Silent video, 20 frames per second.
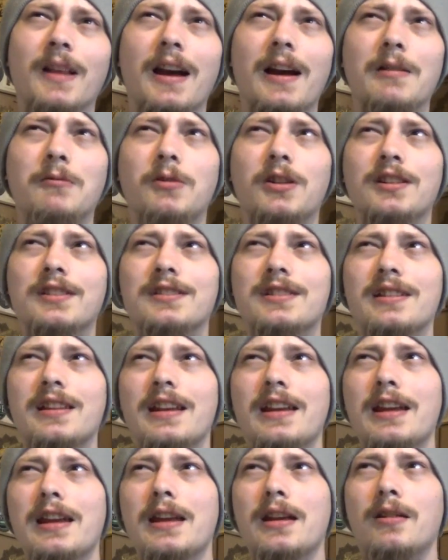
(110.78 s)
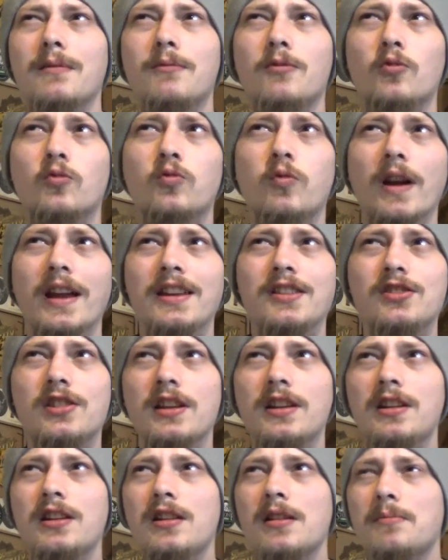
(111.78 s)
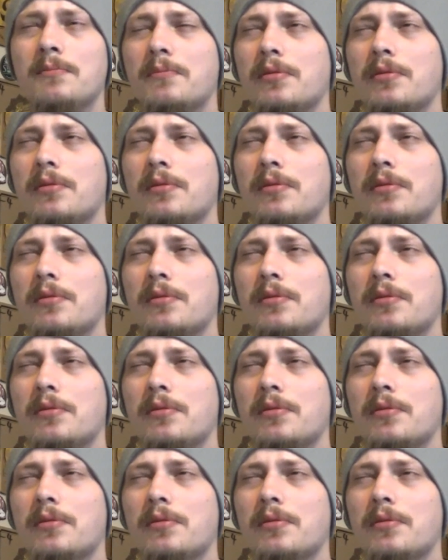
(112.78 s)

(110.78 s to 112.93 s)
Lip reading: want to say raisin,